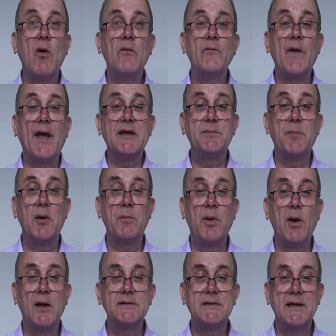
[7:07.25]
or Facebook
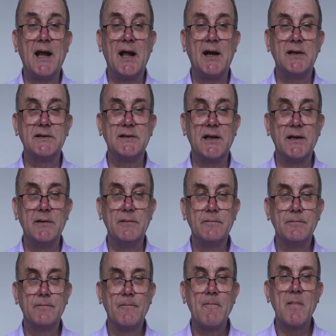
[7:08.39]
personality.
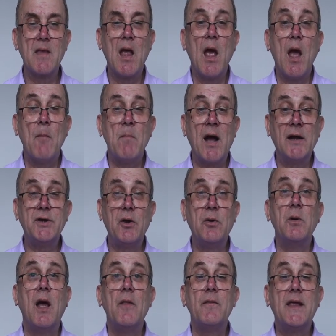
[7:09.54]
Mind
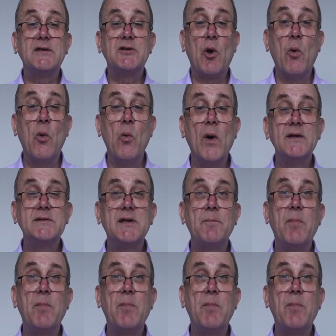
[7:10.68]
you, there's always the